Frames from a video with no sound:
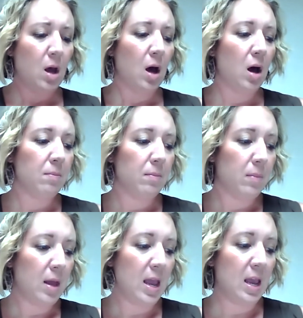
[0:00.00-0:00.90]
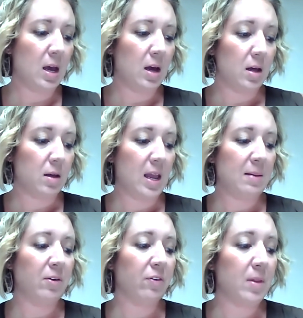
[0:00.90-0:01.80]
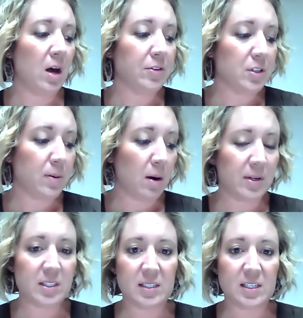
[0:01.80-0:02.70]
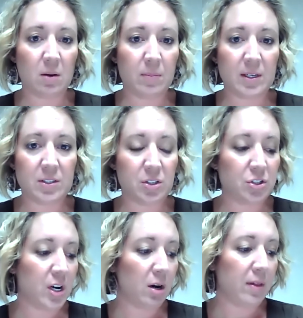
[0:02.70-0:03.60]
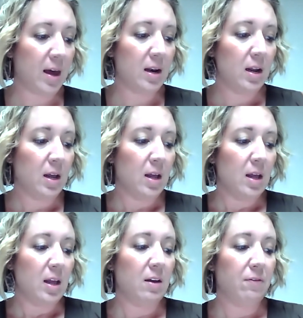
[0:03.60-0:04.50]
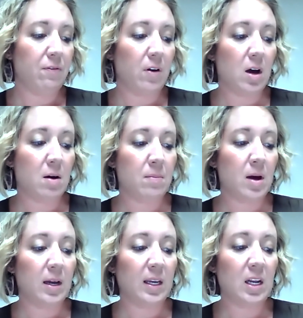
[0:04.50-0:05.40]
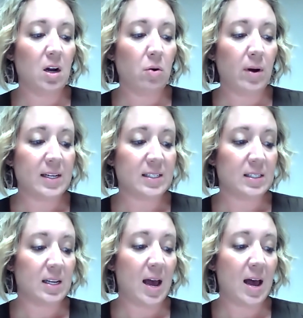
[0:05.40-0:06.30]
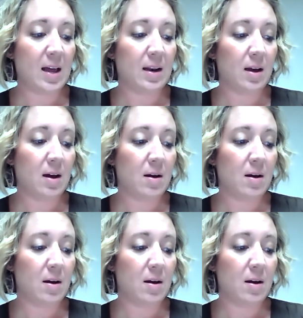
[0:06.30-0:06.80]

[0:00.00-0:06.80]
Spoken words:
on. Amy from the health department did tell me to share that if a kiddo has had,